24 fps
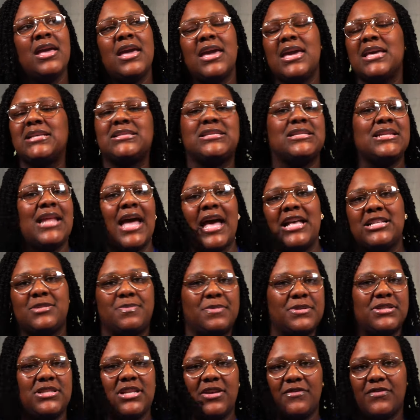It's not
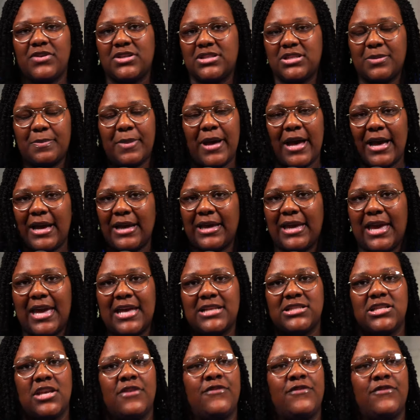specific to podcasts.